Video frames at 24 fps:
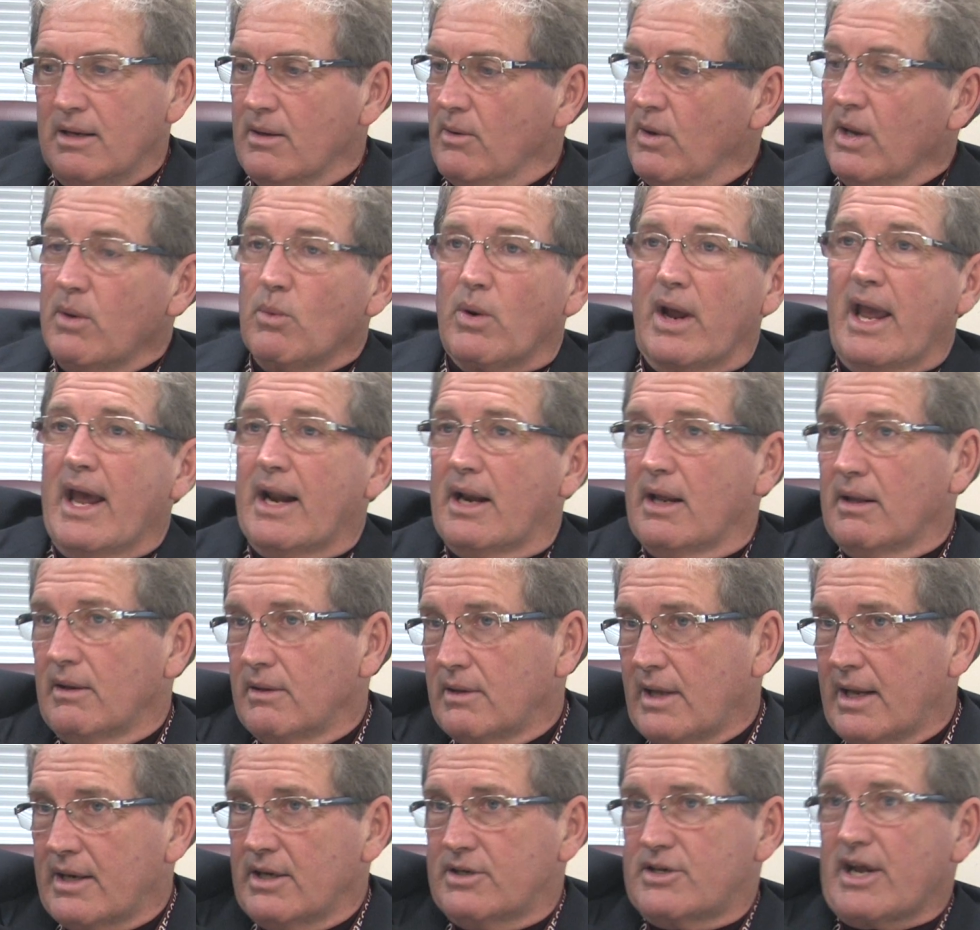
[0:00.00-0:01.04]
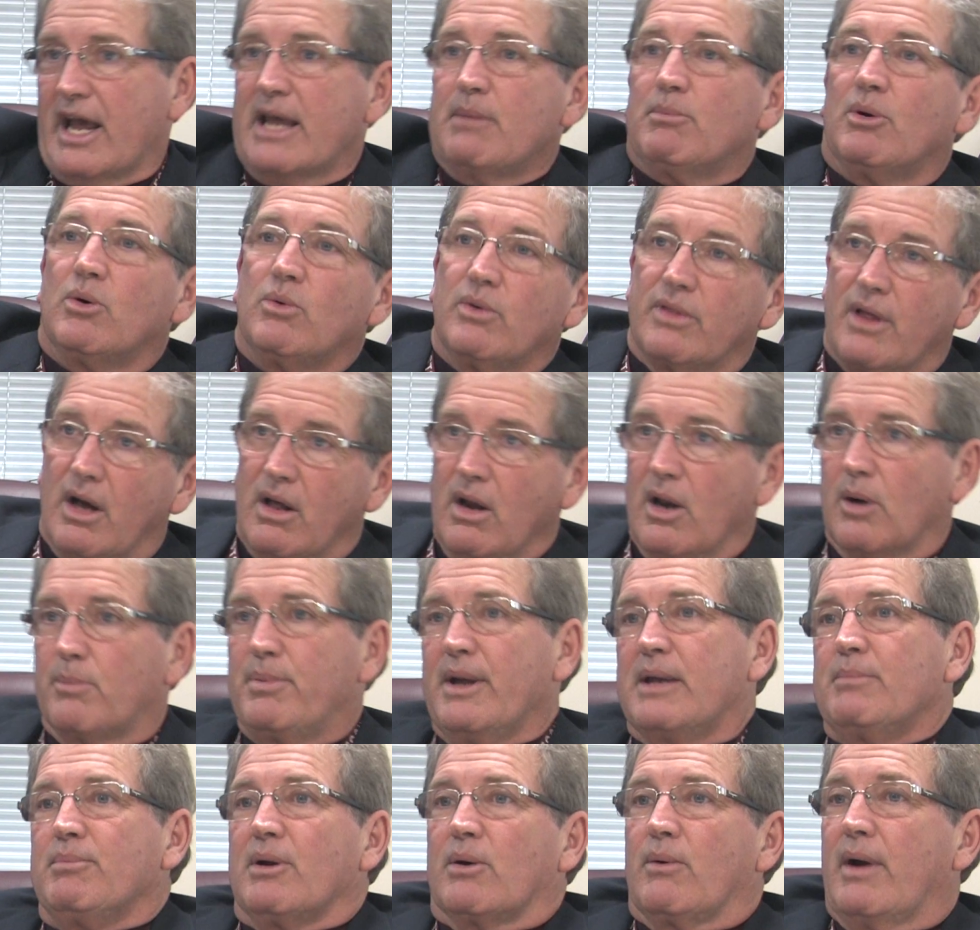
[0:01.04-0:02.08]
anyway, we had a table with all our
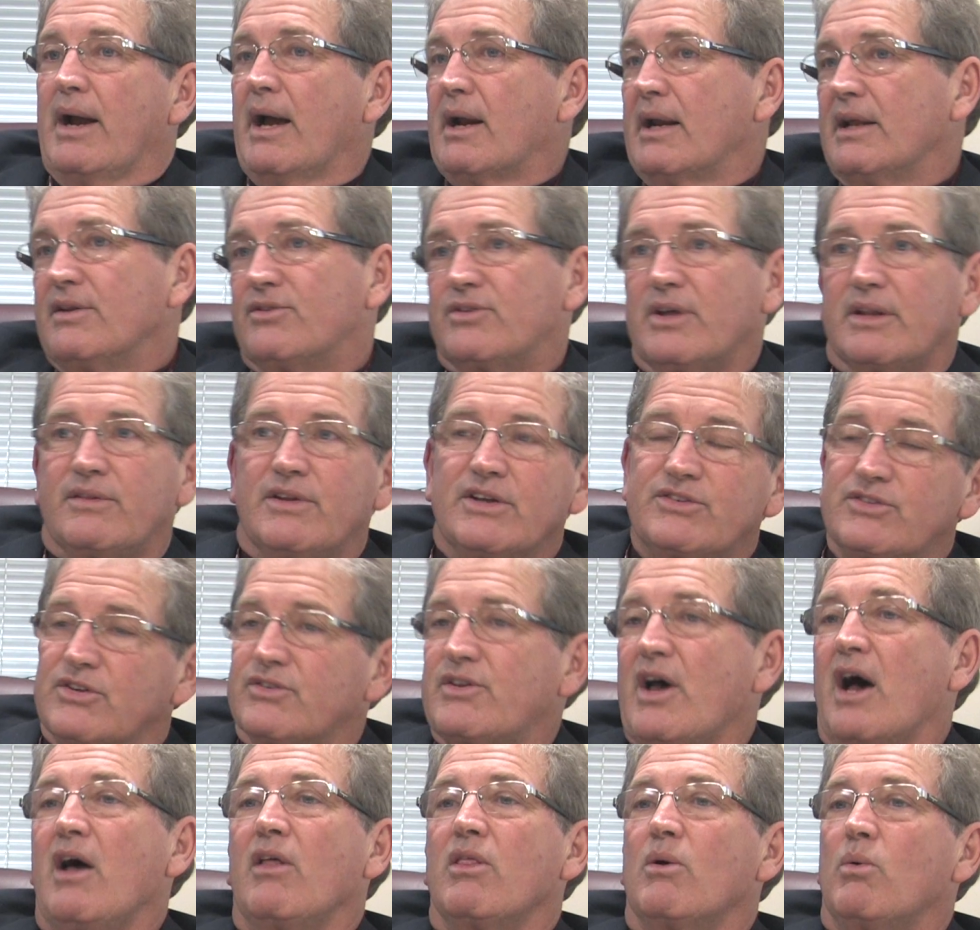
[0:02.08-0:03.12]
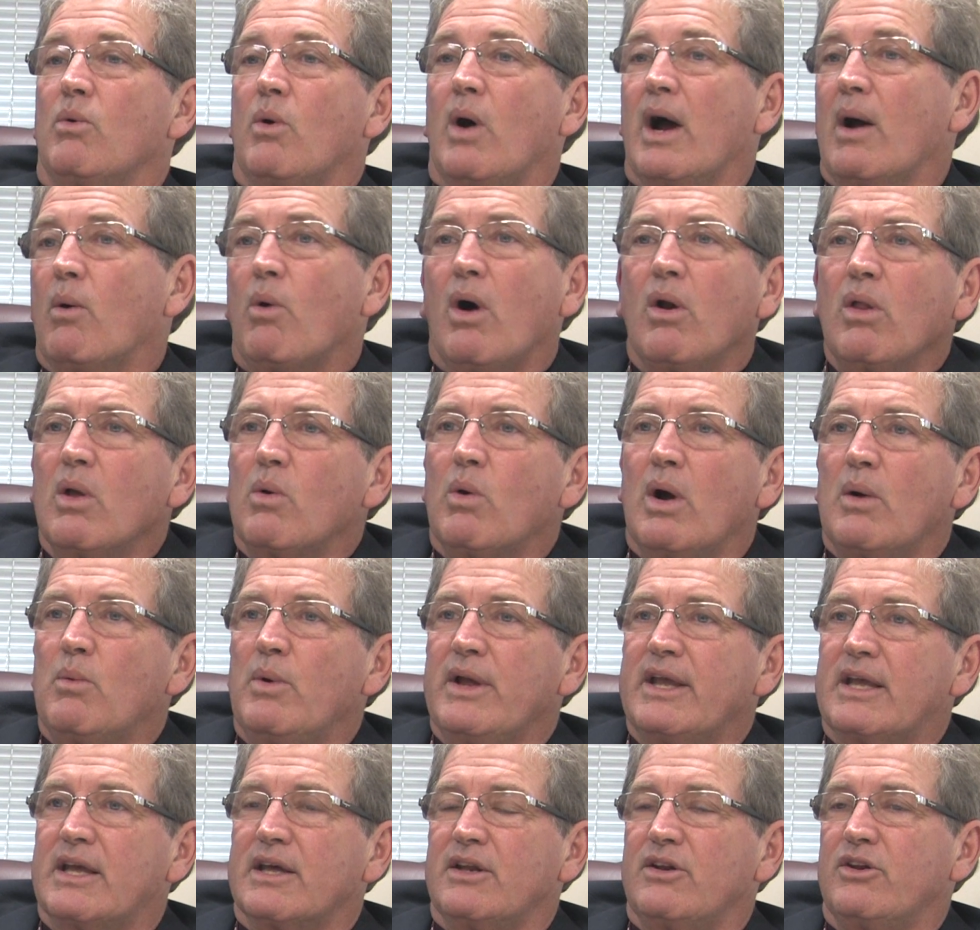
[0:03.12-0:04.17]
people around and said, this is all the only way
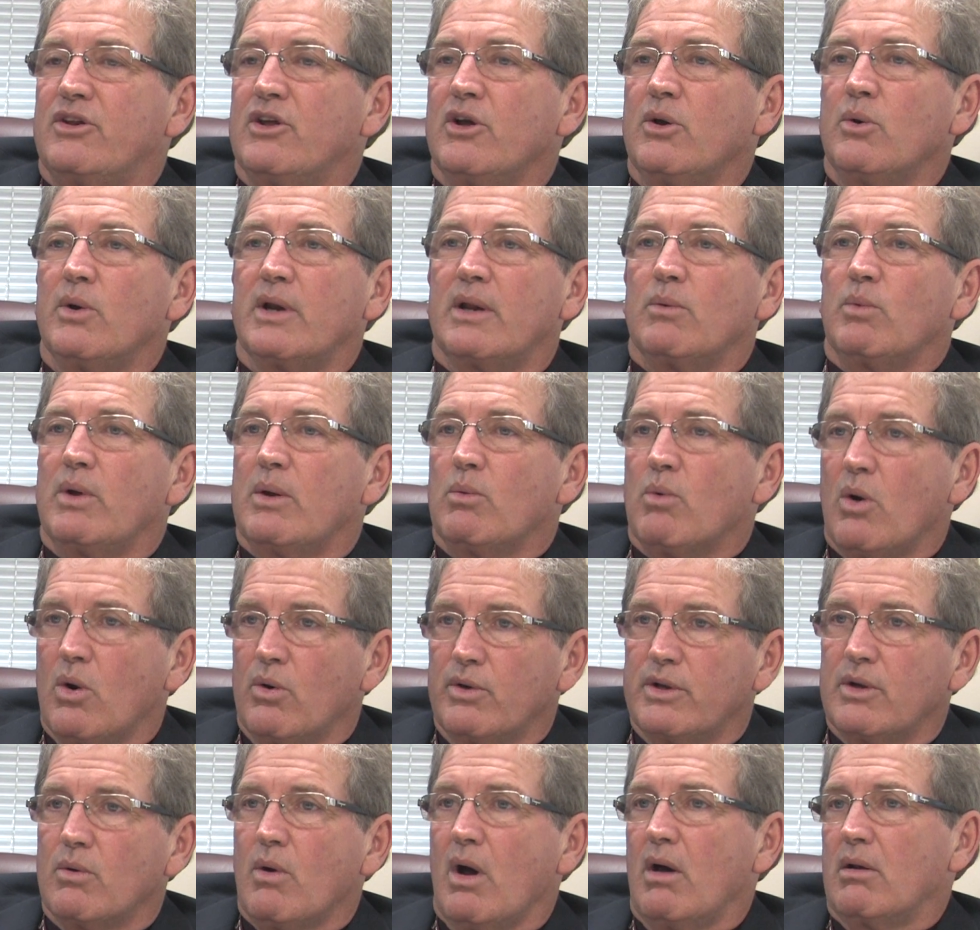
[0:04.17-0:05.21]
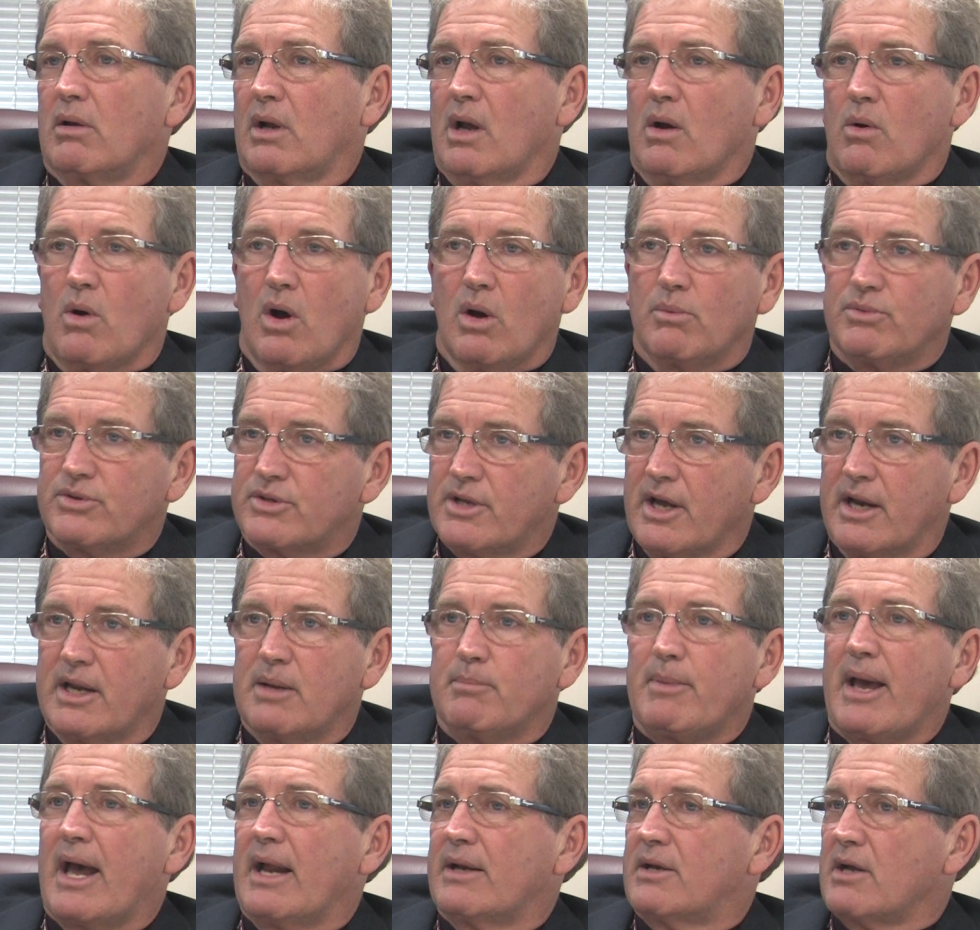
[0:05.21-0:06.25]
we can do it, and we want you all to go home, study
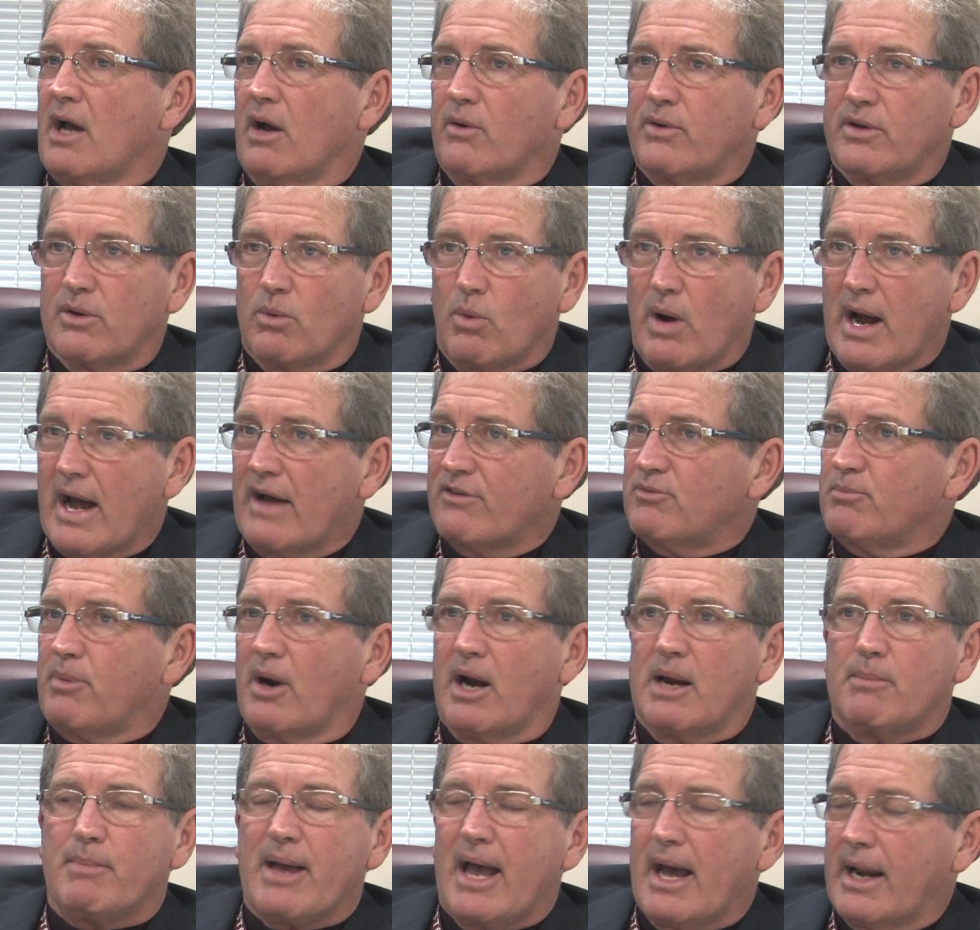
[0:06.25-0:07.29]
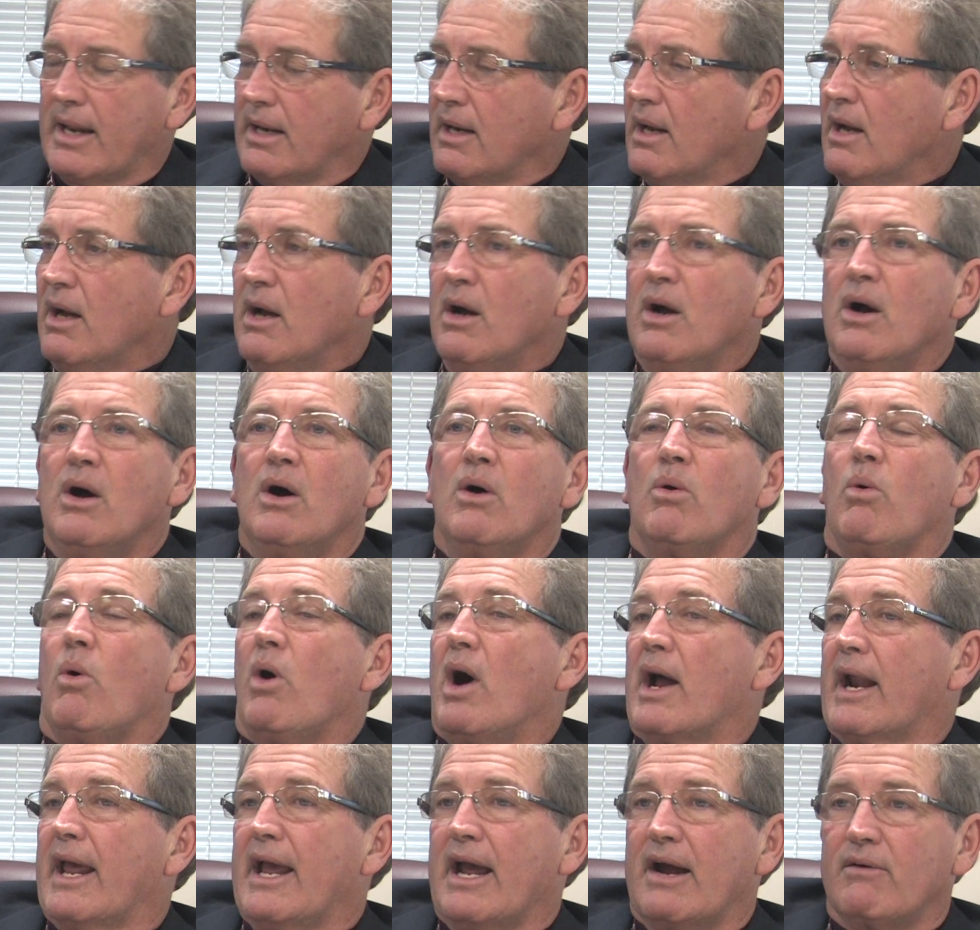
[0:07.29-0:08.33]
about it, talk to your wives, pray about it,
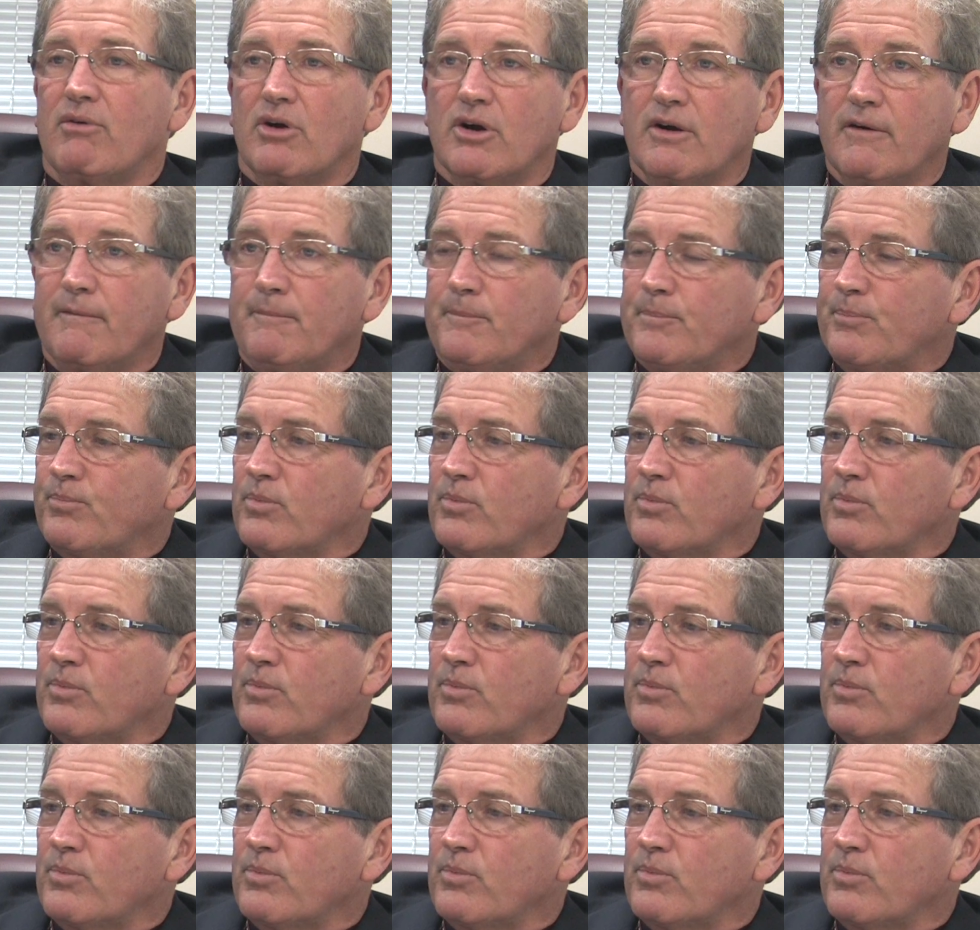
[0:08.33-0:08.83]
whatever.